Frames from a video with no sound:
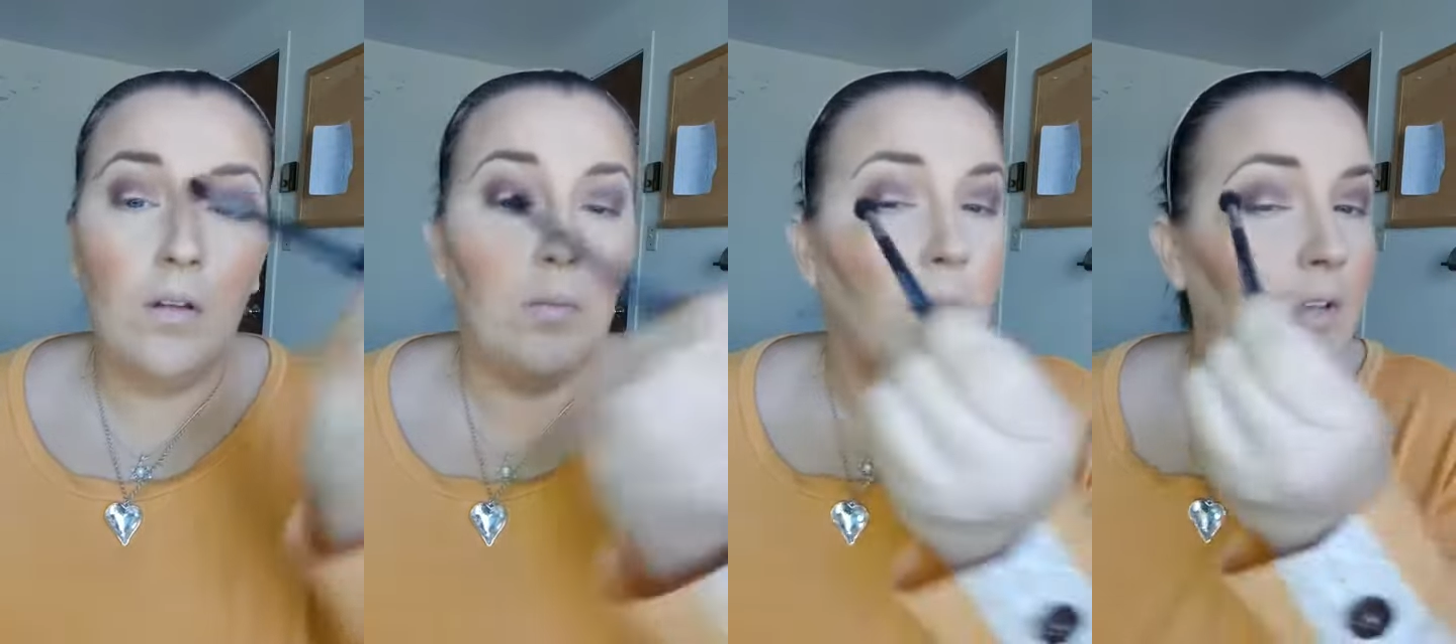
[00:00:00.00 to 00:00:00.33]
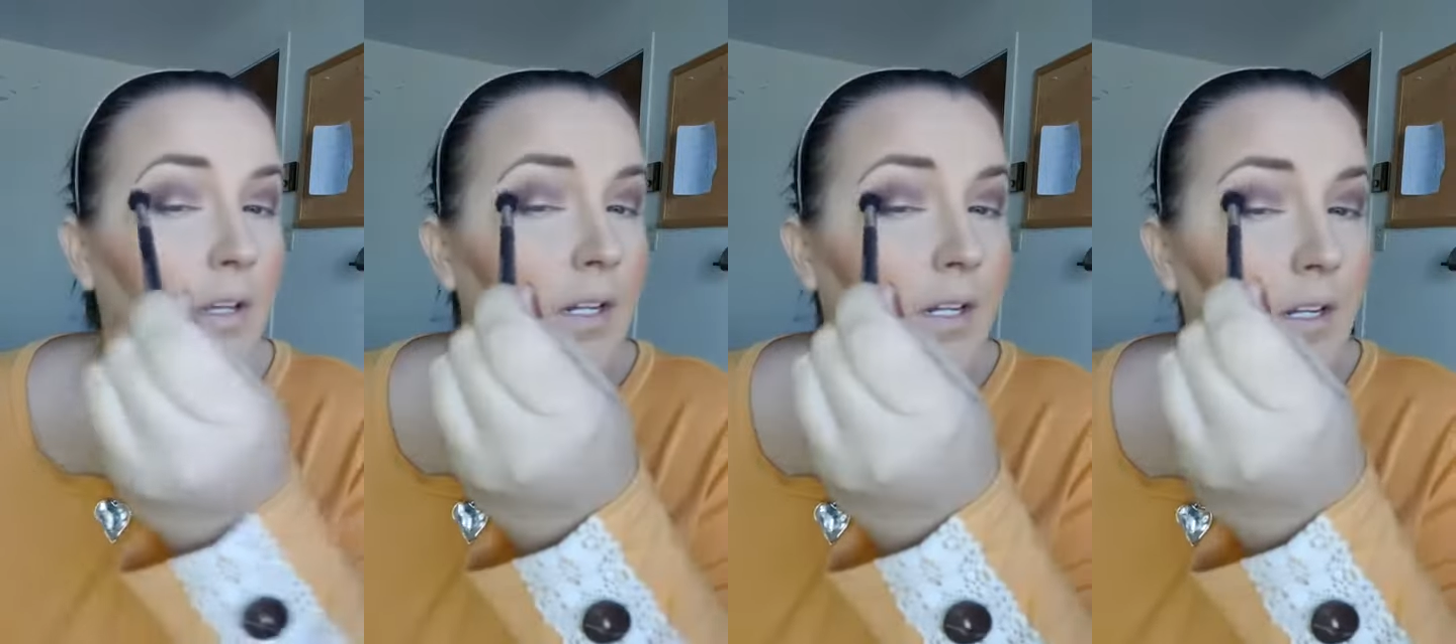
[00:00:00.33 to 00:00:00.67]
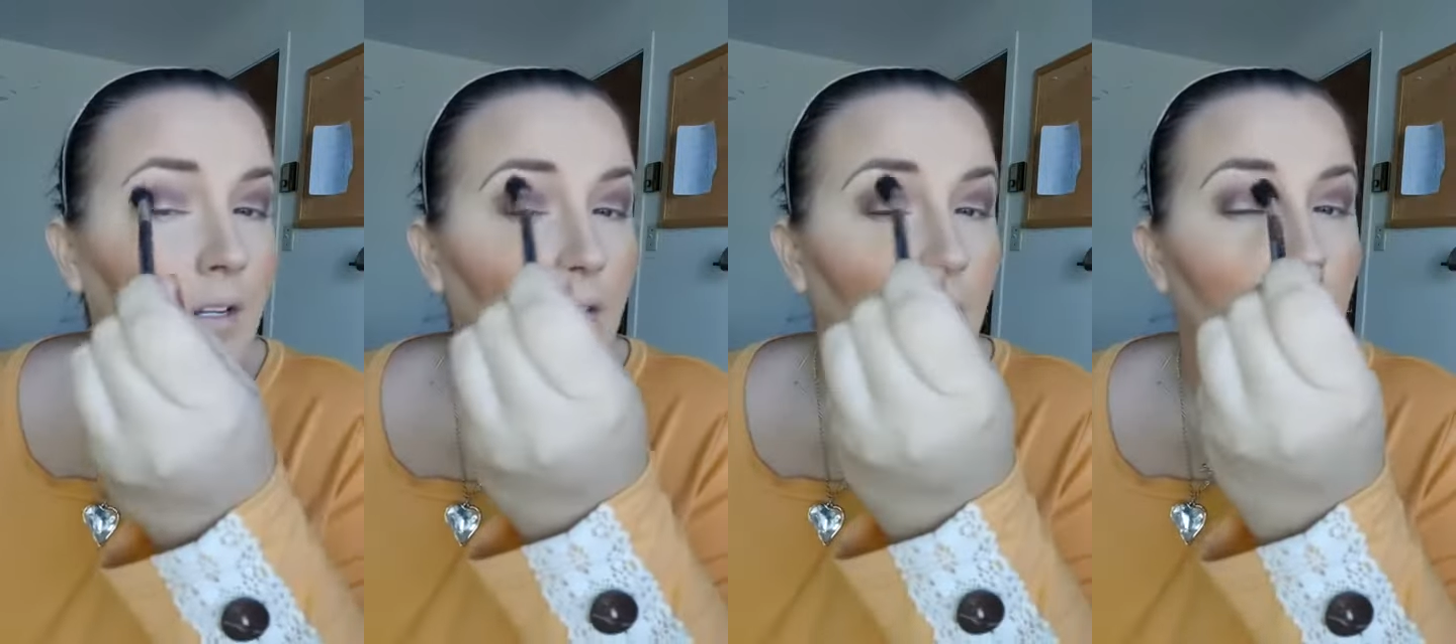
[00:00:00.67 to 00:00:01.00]
blend
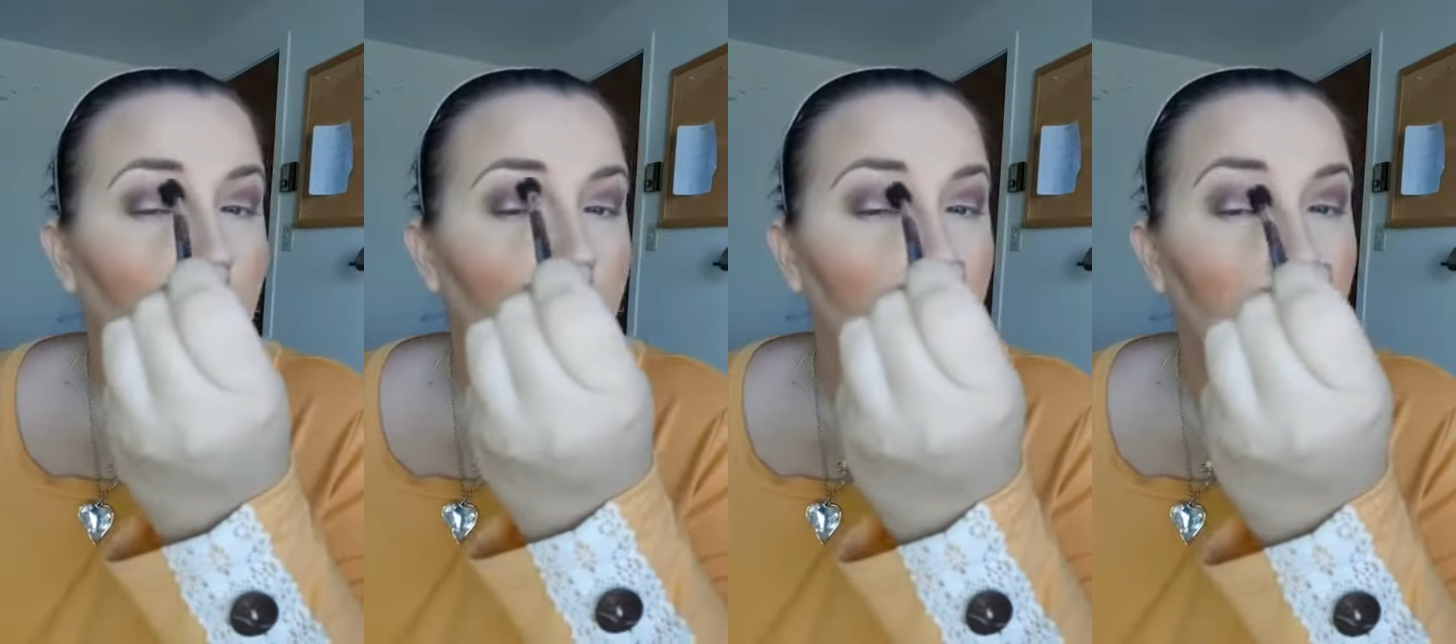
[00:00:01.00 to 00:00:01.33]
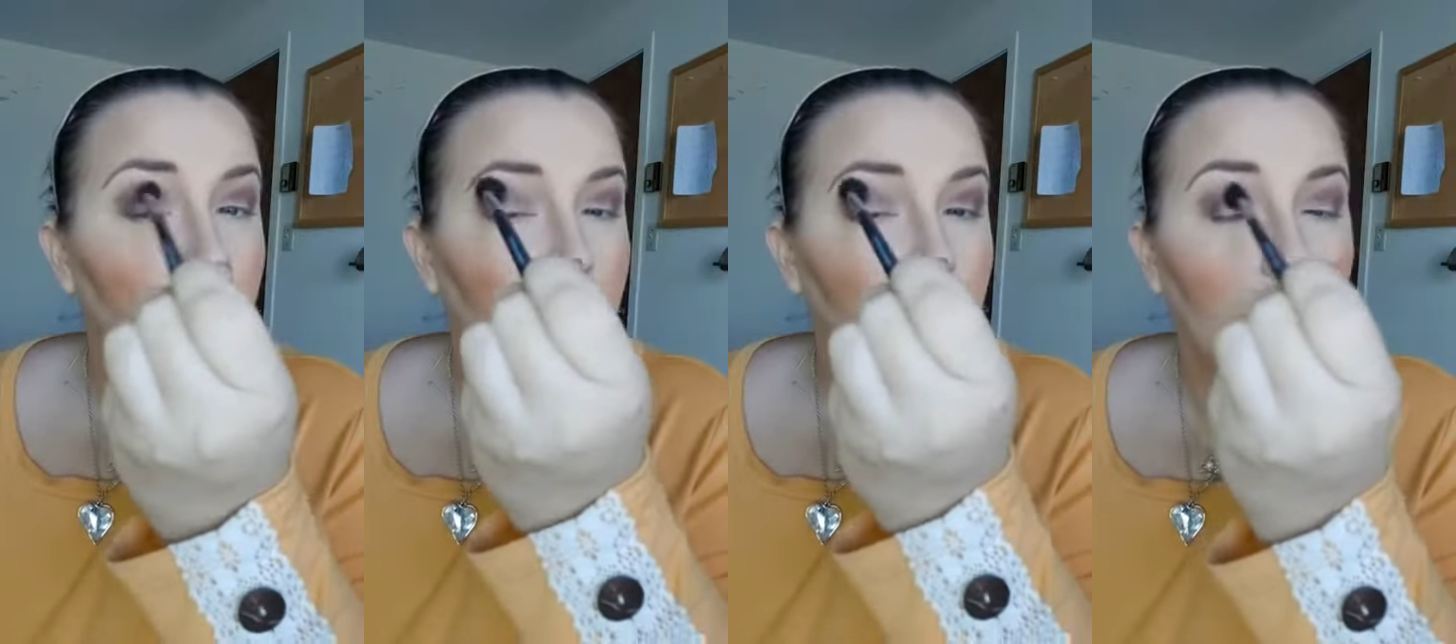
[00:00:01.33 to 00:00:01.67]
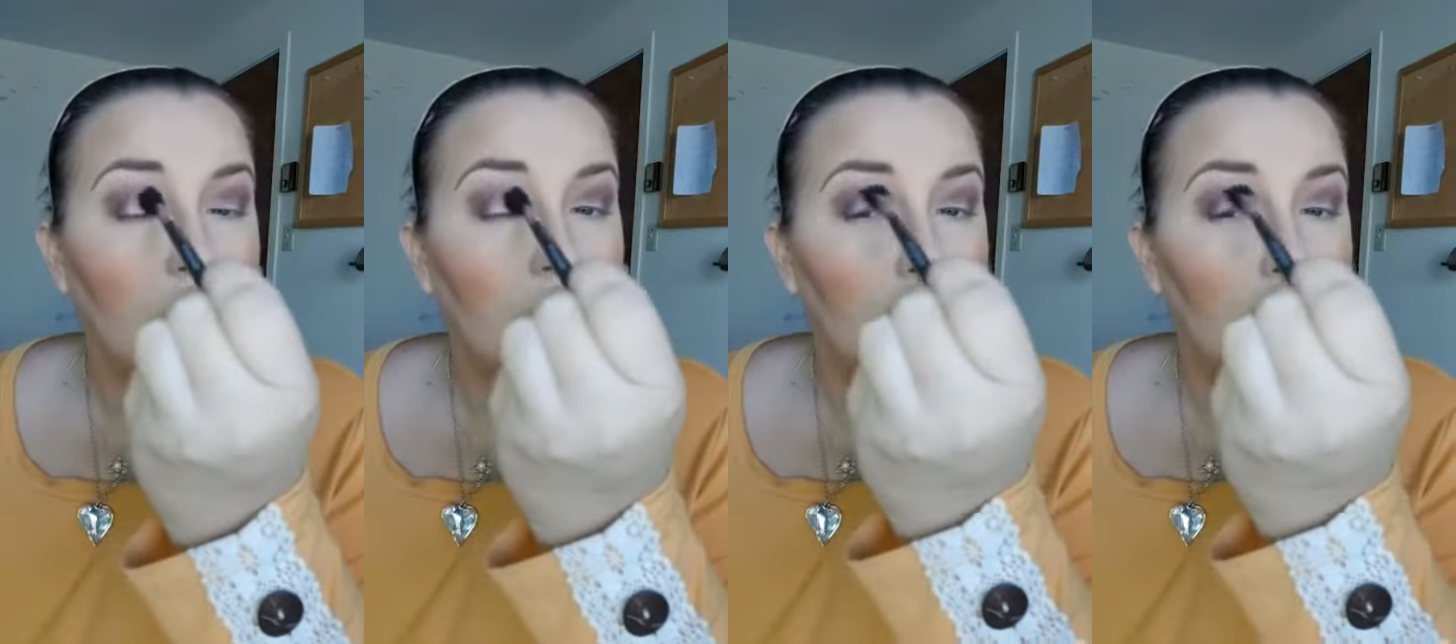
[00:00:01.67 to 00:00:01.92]
those edges.